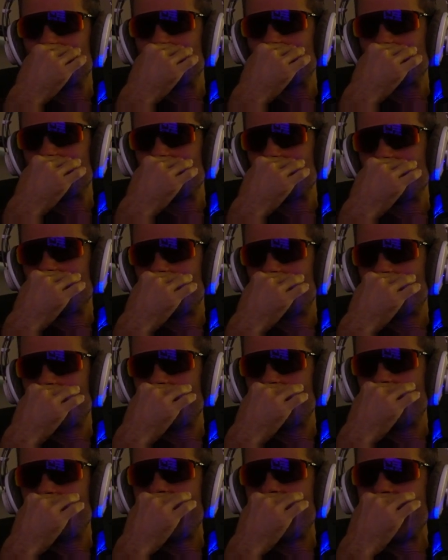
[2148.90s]
Or
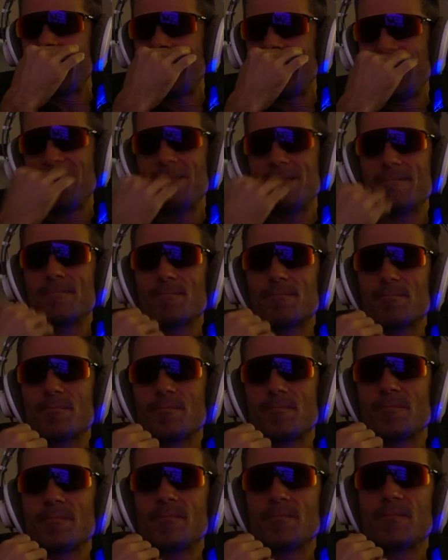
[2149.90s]
finite.
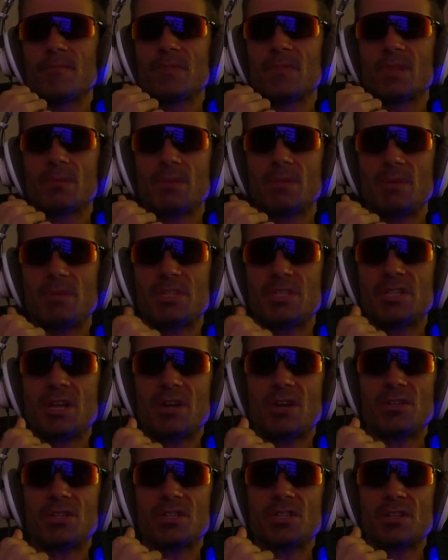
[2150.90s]
Maybe
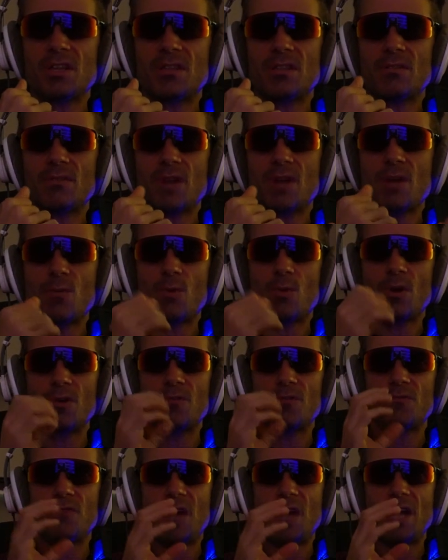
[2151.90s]
scarce is not the right word.
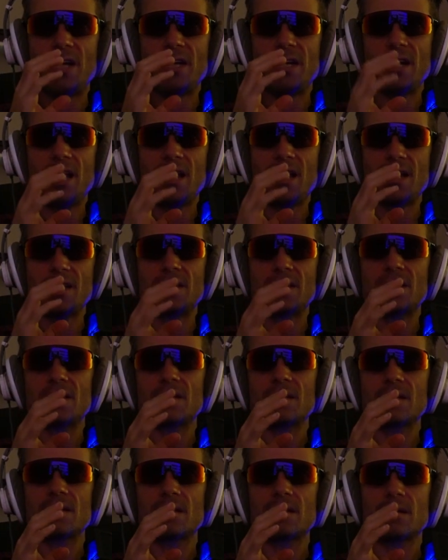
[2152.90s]
Finite.
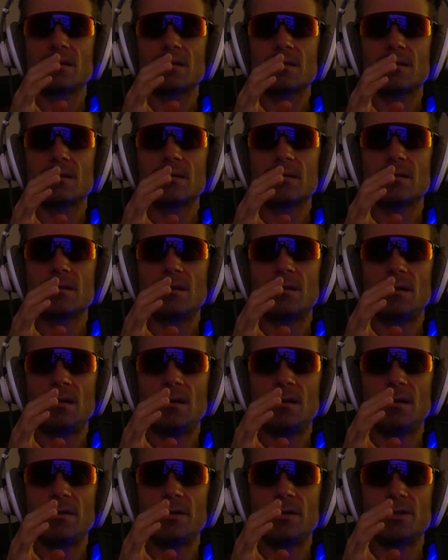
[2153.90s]

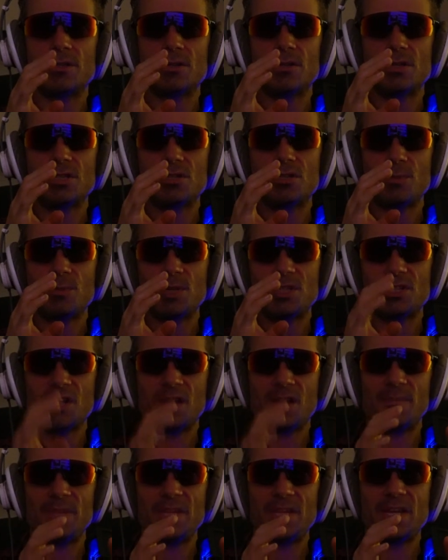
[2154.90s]
There's only so much
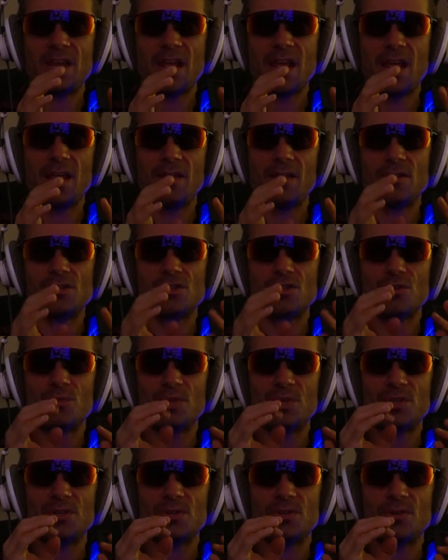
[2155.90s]
time in the day. There's
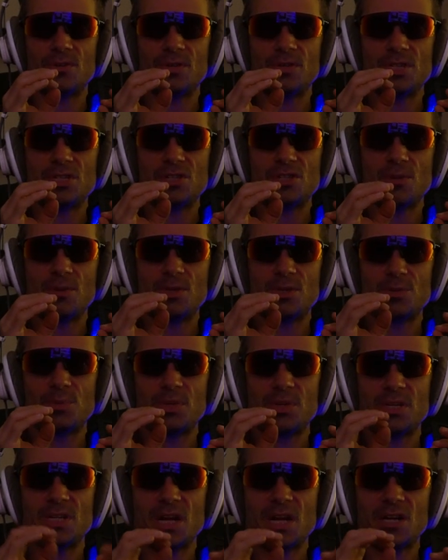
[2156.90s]
only so much
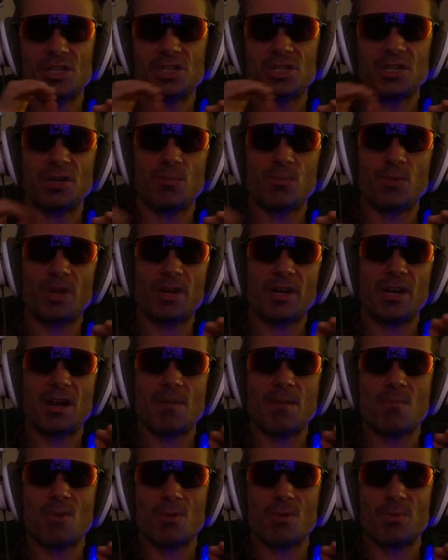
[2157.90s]
production. We're going to get
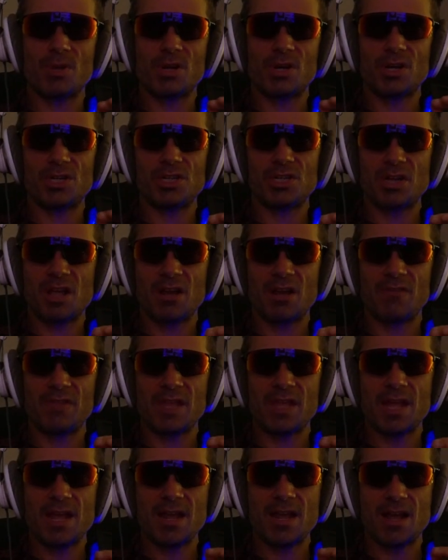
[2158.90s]
more production out of the
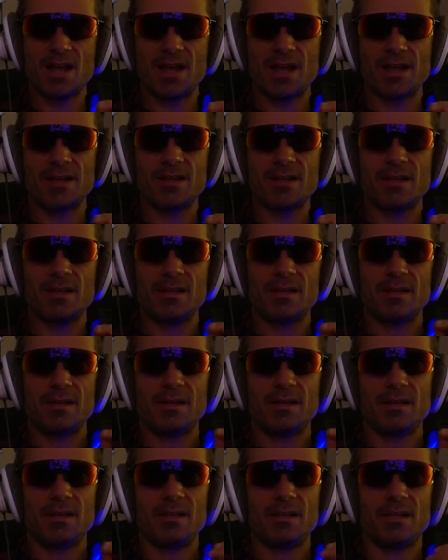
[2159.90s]
AI.
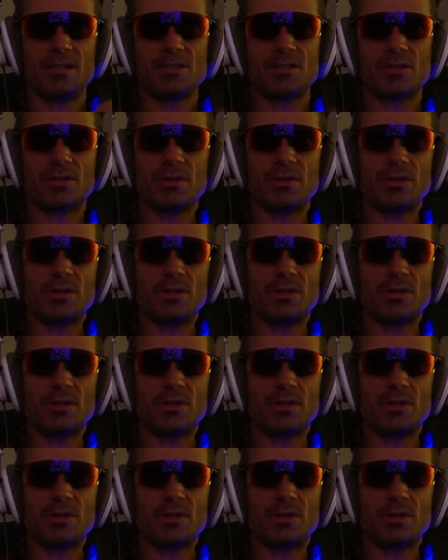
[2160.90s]
And that's good.